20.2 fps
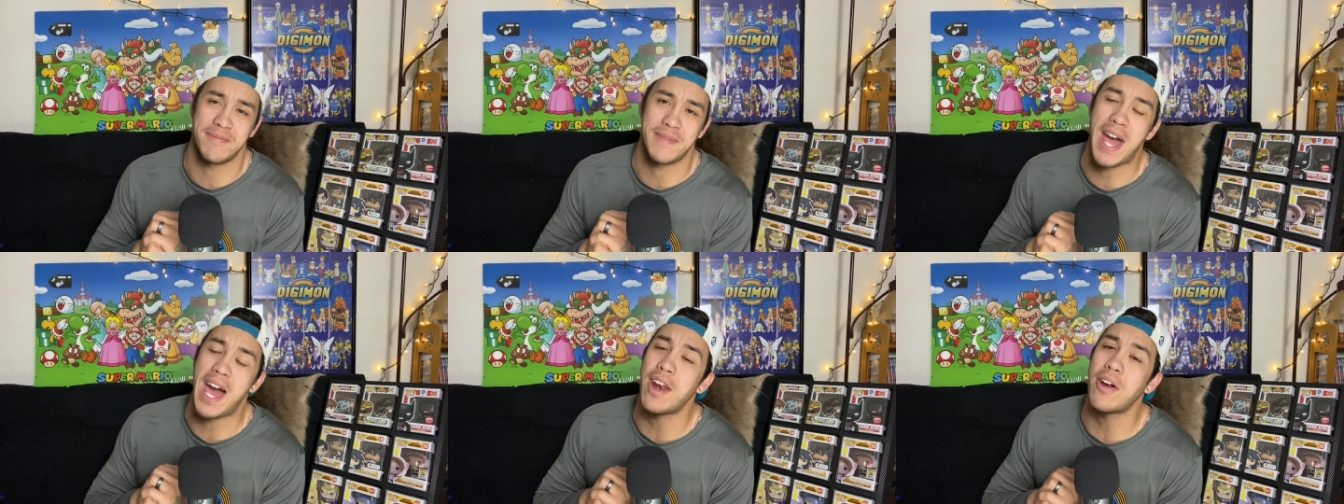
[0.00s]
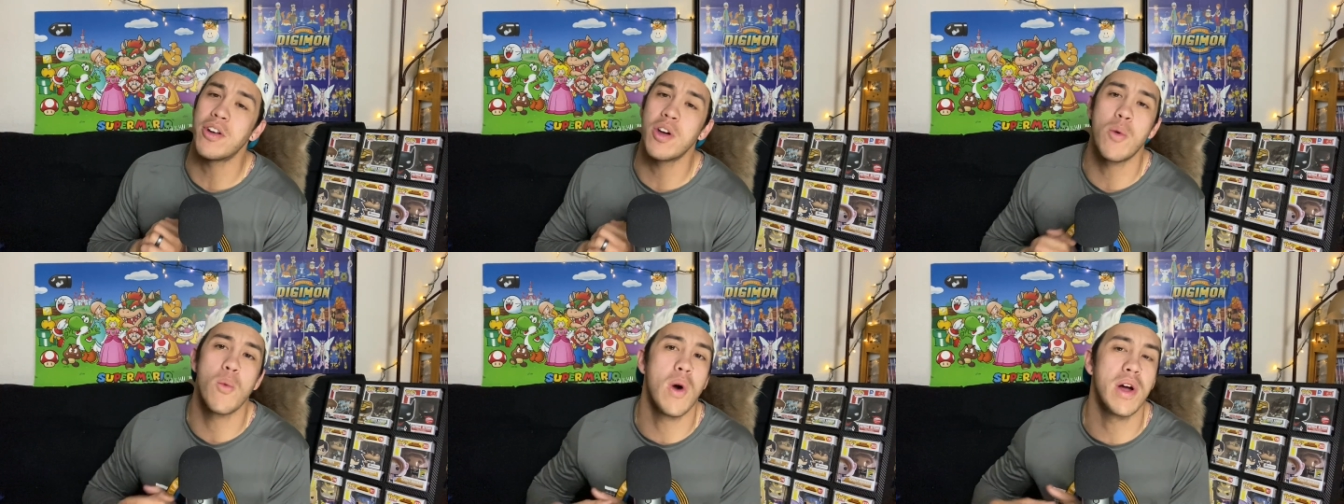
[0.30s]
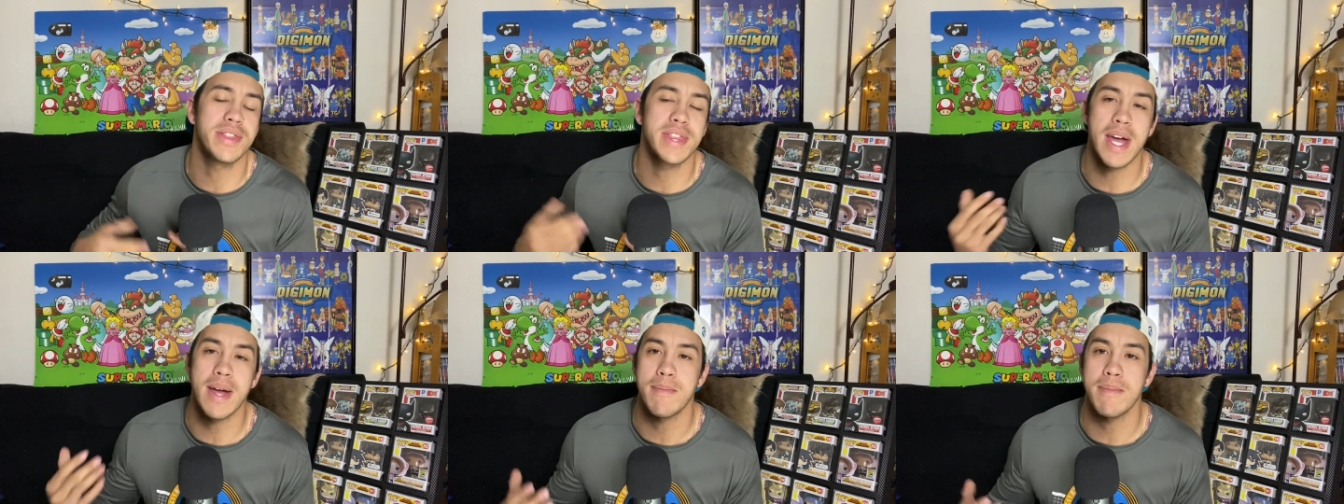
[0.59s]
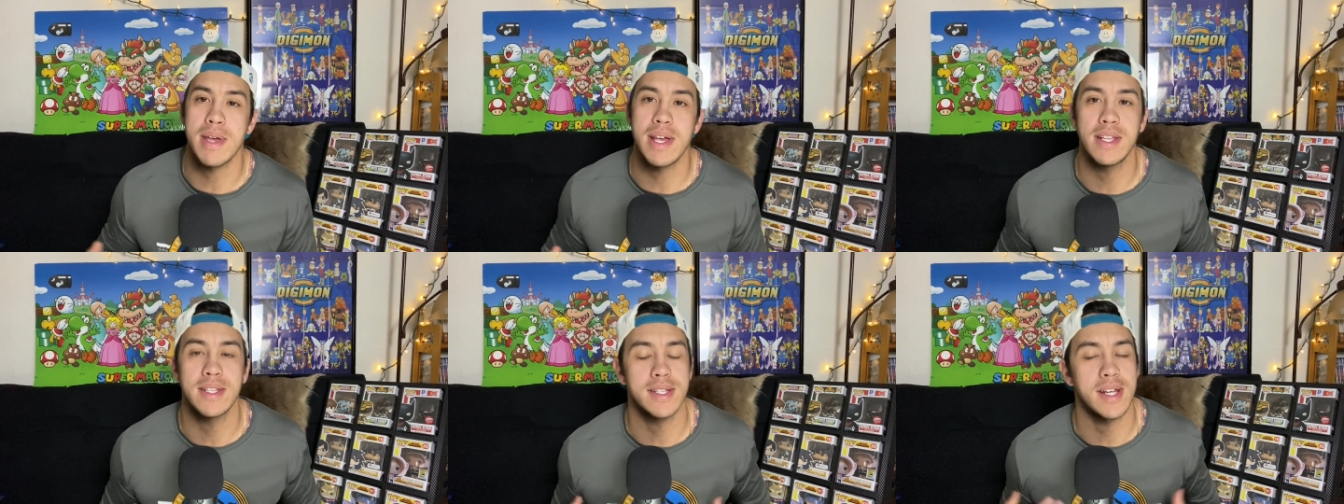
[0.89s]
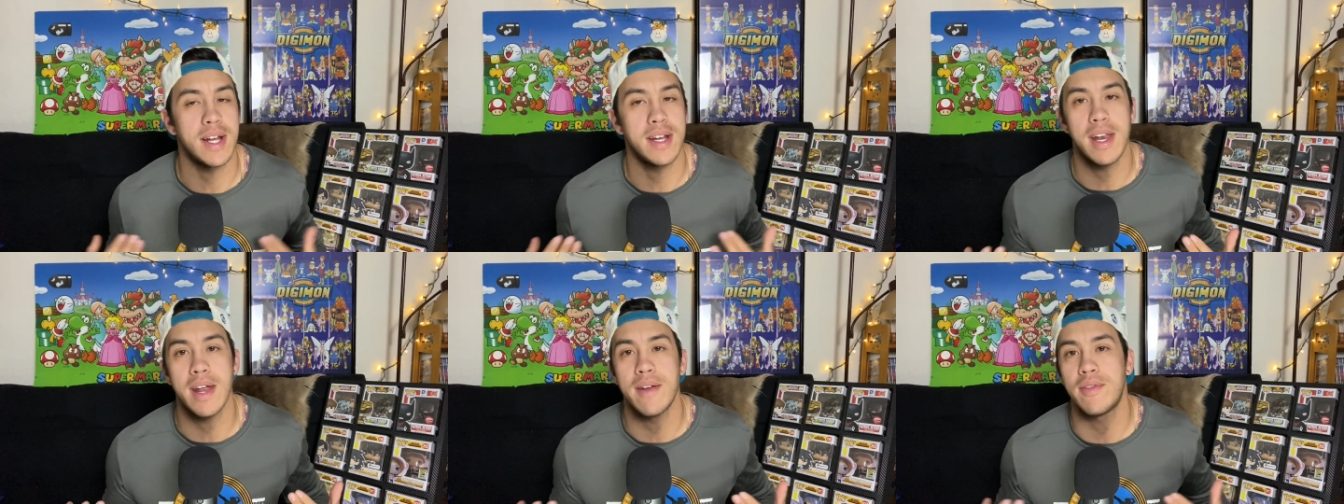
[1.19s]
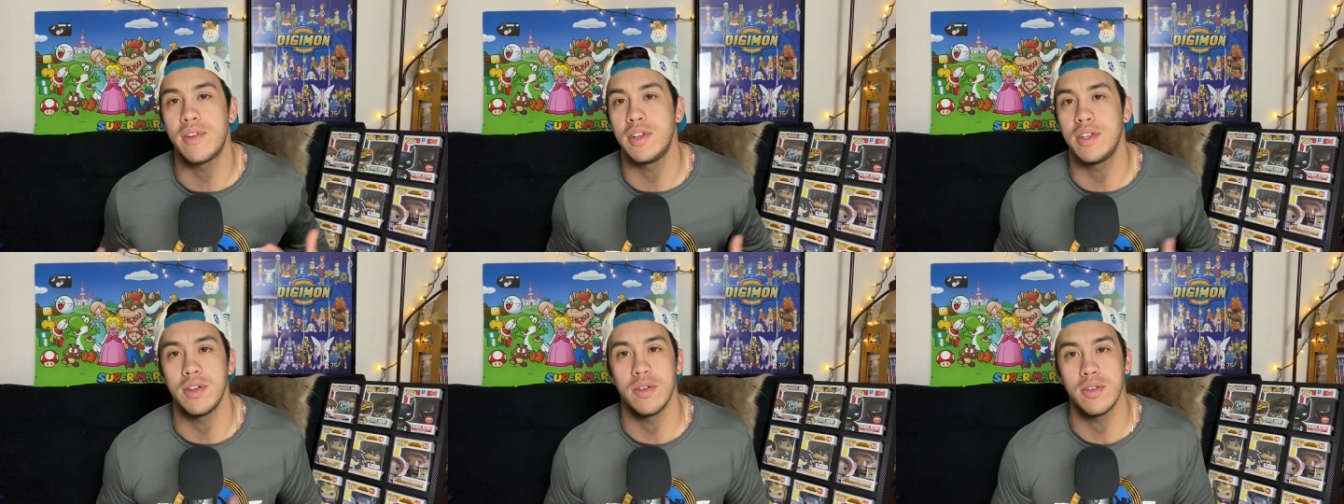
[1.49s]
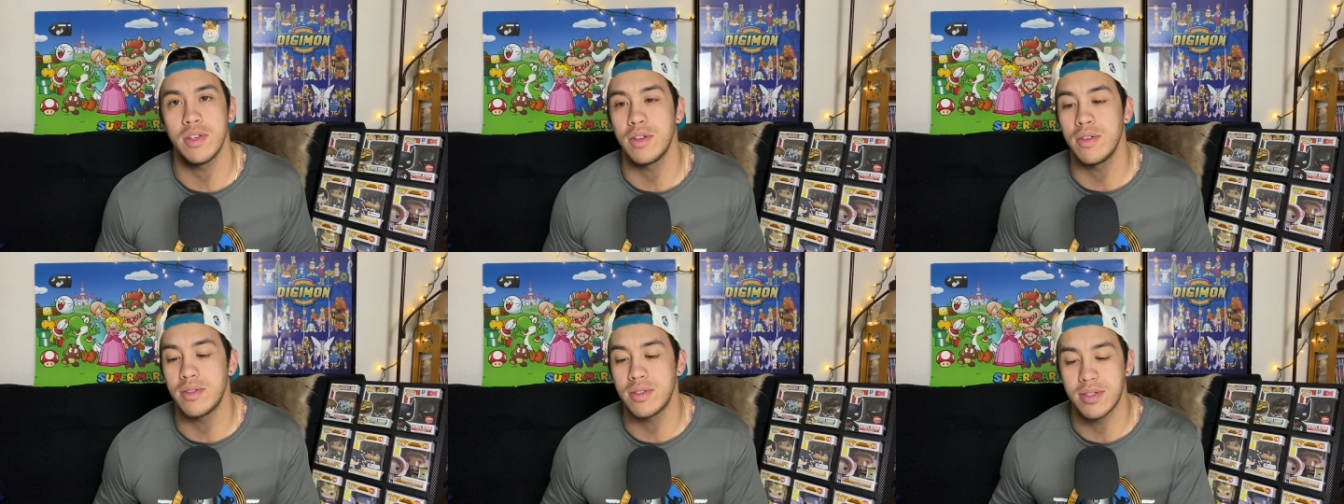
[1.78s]
I don't know what that means. I never do,
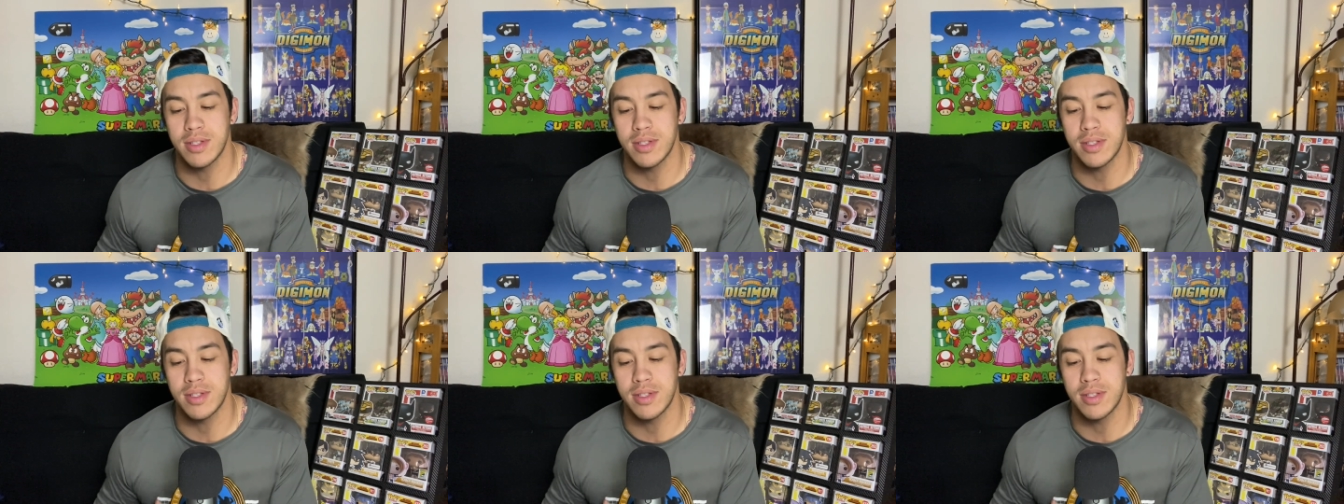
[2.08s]
dude.